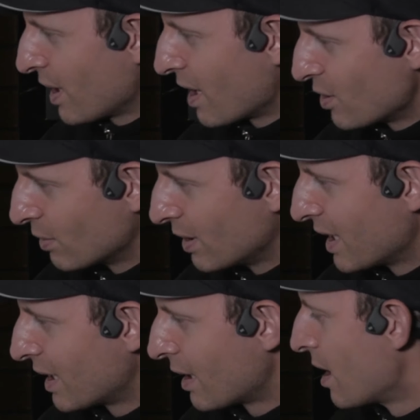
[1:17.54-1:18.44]
I don't
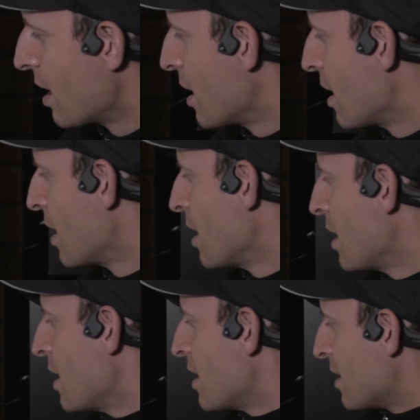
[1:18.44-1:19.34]
like,
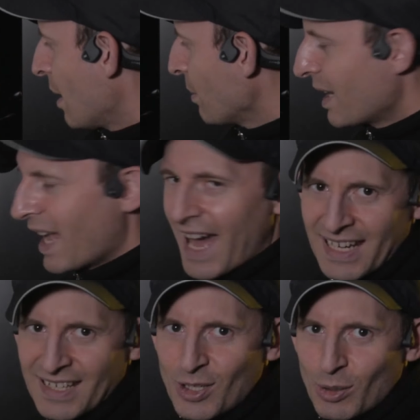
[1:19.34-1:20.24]
I'm going to add
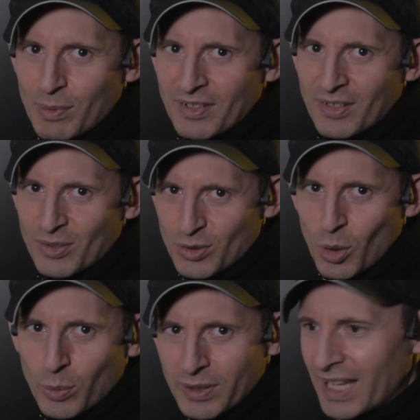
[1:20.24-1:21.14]
it here because it's so
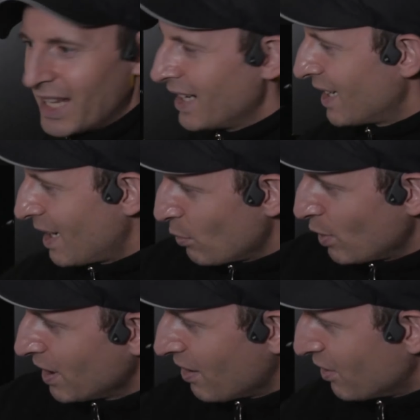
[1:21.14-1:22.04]
related and I'm running out of